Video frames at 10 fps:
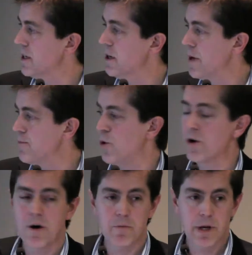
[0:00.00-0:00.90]
is a little bit
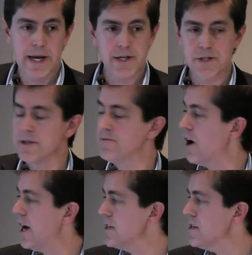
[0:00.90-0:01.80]
more complex
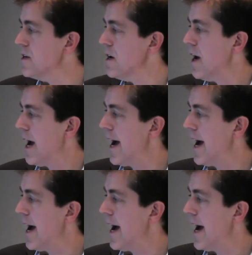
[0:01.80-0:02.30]
device.